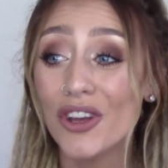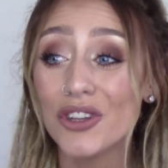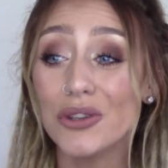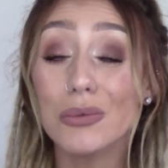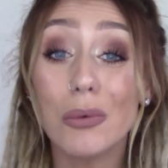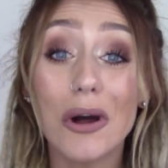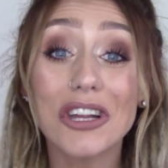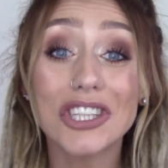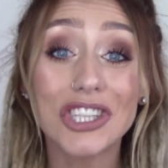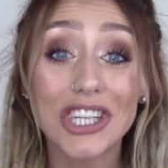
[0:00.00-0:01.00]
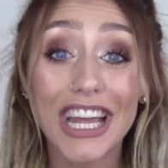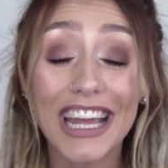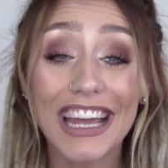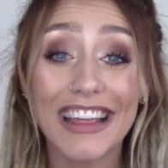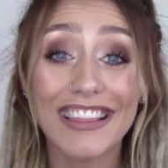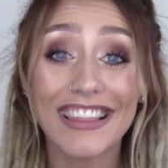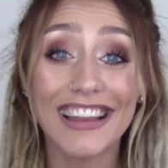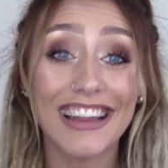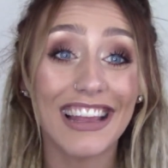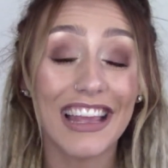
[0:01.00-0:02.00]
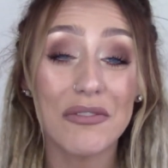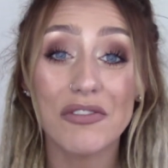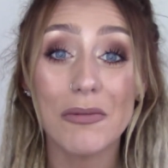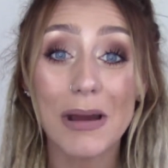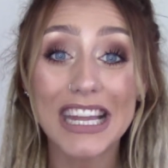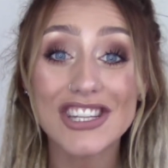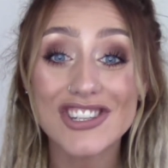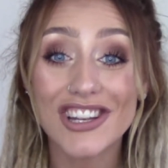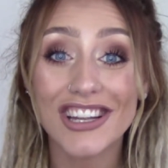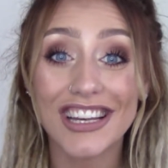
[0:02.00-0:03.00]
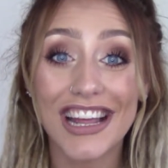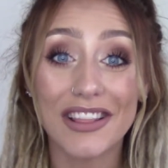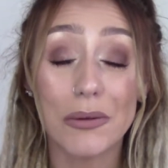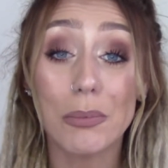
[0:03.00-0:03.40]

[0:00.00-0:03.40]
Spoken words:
you want to share the information and the